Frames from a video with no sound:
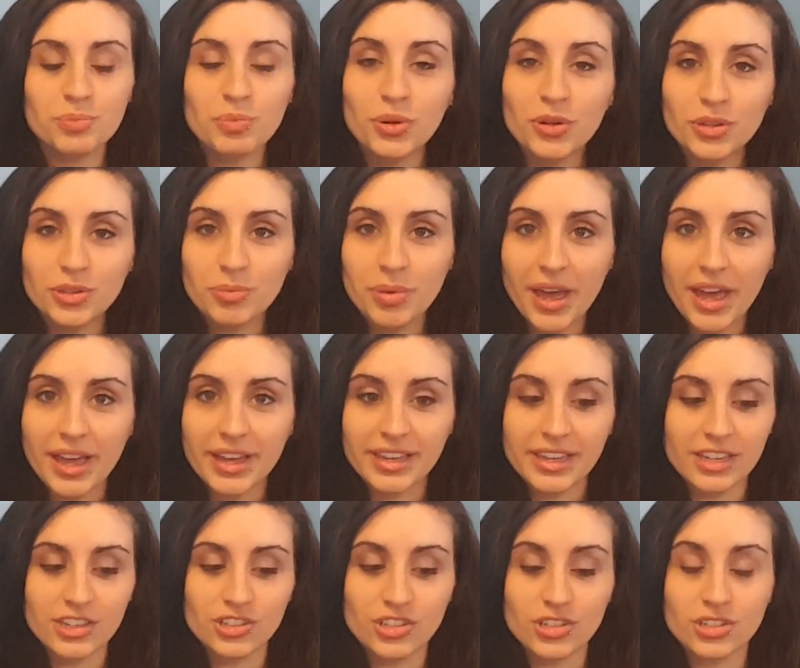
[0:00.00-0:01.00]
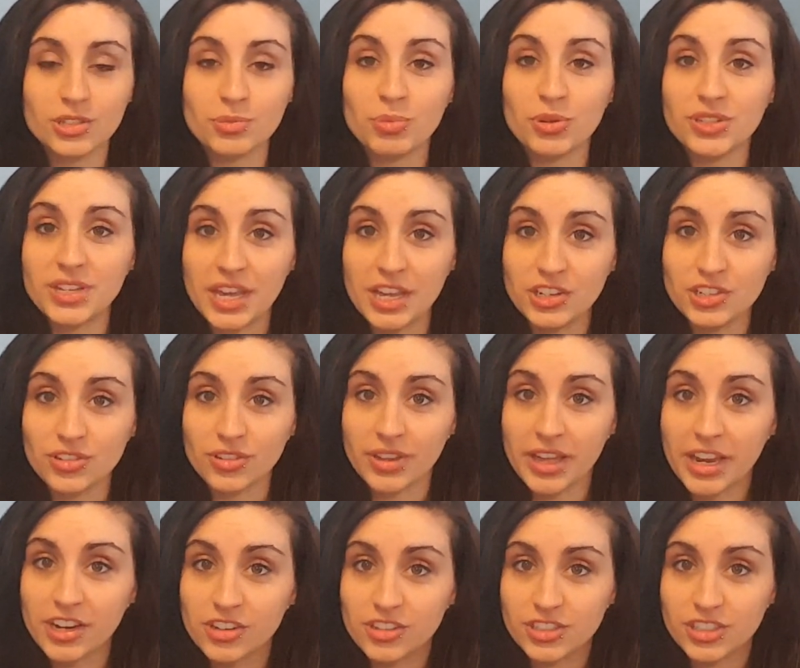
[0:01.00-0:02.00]
pulled back, it's just potential
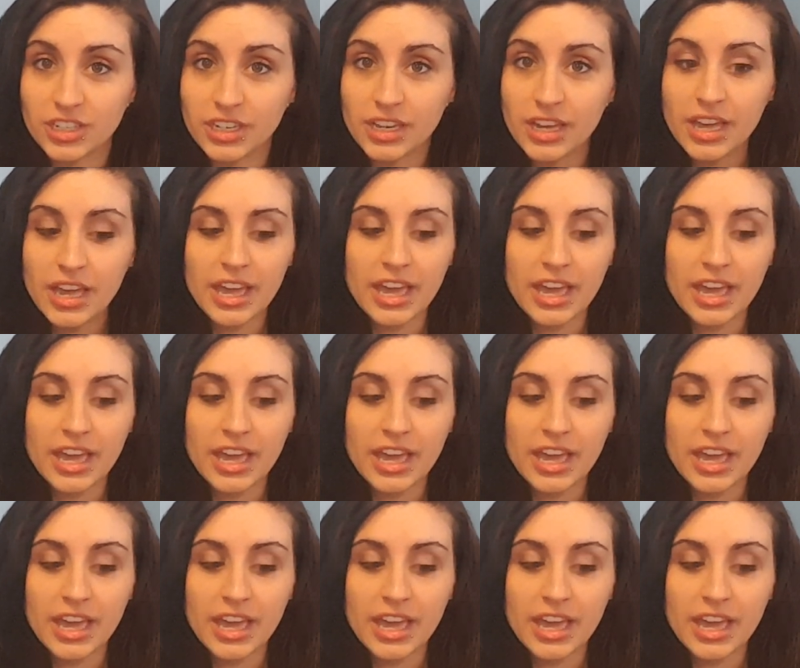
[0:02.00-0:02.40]
energy.